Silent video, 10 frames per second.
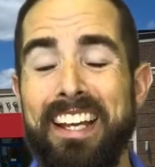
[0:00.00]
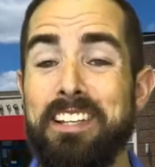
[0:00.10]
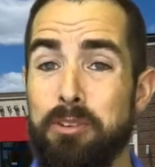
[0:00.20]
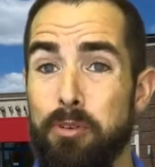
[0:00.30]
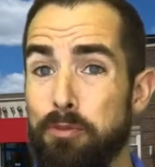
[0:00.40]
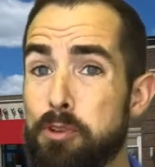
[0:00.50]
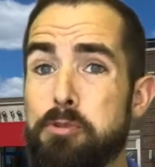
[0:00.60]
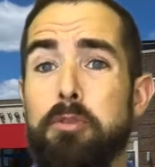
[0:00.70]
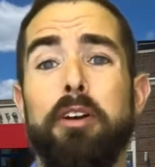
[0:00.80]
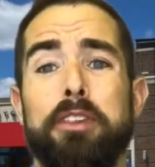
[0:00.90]
So if
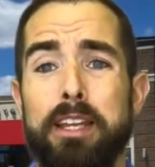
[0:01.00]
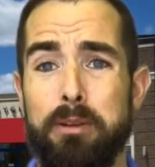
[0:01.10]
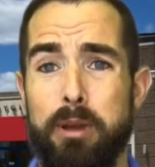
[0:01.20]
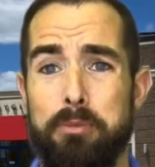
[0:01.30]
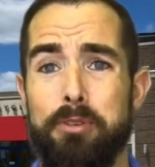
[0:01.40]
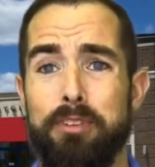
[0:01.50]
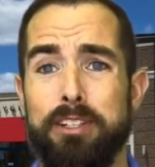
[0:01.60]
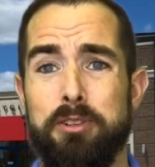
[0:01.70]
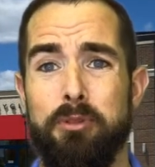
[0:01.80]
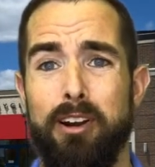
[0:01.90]
you are thinking about moving
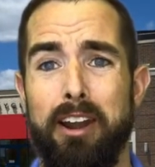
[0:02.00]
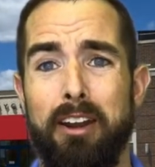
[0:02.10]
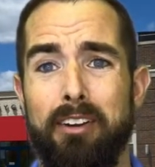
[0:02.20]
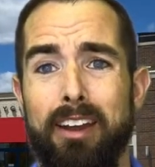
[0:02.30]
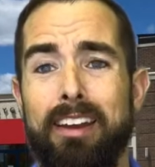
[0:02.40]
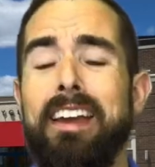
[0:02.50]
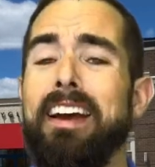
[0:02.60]
to our area,